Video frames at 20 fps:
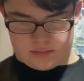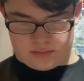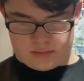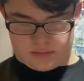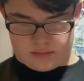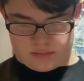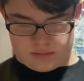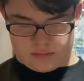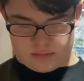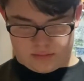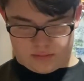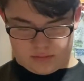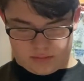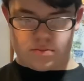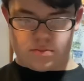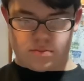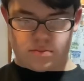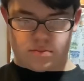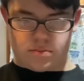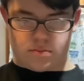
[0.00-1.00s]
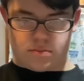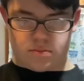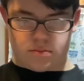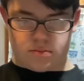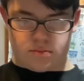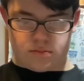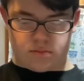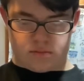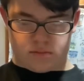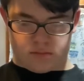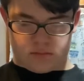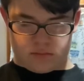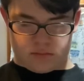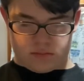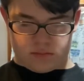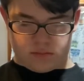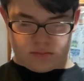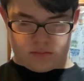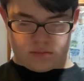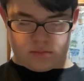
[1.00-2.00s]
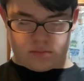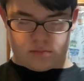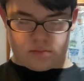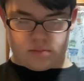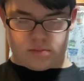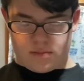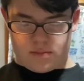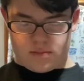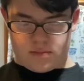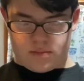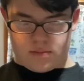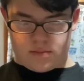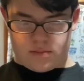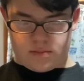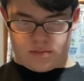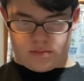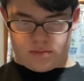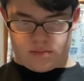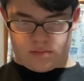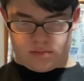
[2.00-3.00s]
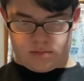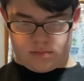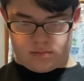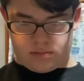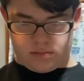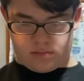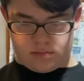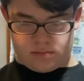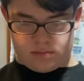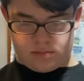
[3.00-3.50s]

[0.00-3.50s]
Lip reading: No one is speaking in this clip.